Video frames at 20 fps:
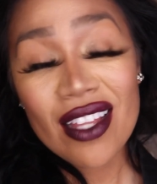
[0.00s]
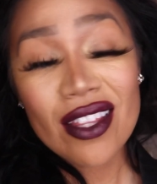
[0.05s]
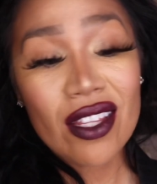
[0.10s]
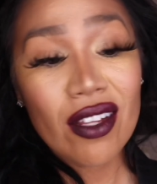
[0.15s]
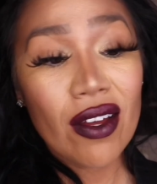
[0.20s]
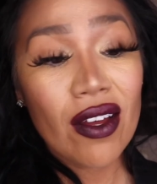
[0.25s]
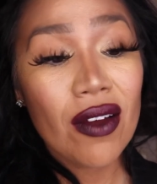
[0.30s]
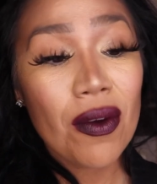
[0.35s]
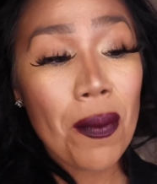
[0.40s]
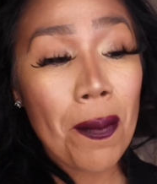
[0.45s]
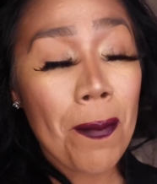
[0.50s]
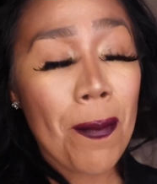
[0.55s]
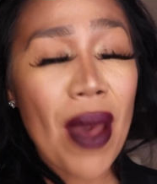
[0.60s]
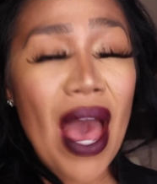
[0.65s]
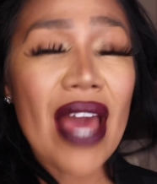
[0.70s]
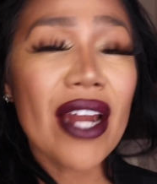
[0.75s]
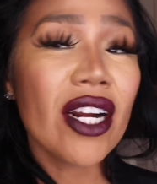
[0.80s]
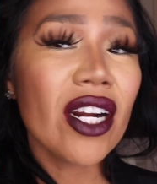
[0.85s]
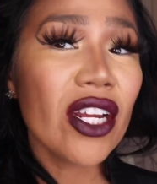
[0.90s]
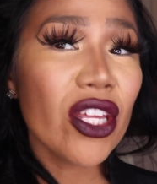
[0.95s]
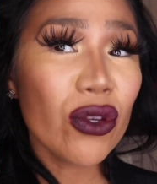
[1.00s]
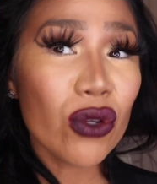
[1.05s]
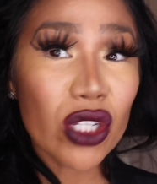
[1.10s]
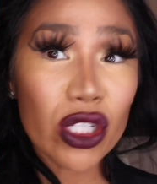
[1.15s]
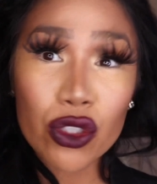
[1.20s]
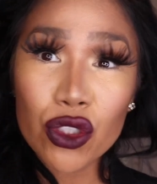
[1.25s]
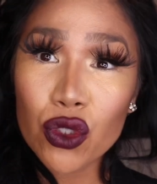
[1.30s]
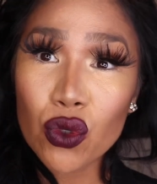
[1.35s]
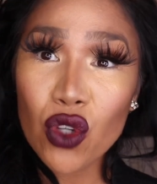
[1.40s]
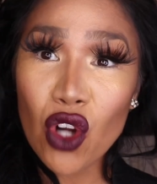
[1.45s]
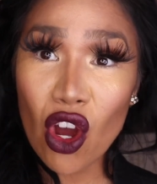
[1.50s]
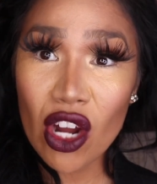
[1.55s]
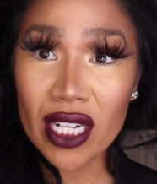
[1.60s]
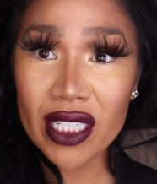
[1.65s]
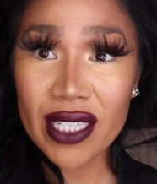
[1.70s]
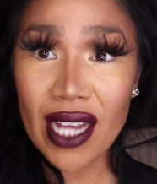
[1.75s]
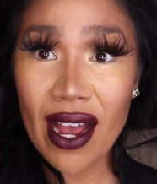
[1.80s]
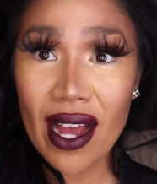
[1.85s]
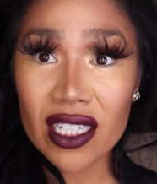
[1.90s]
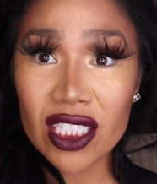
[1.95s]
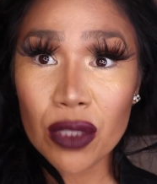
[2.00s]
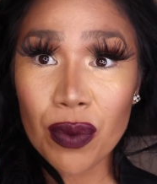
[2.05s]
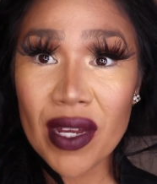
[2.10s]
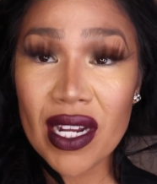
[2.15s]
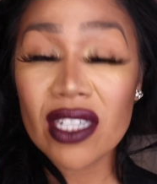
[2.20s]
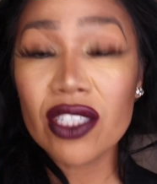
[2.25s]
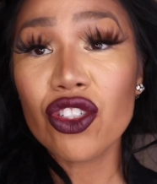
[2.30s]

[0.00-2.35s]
The better you can do non-attachment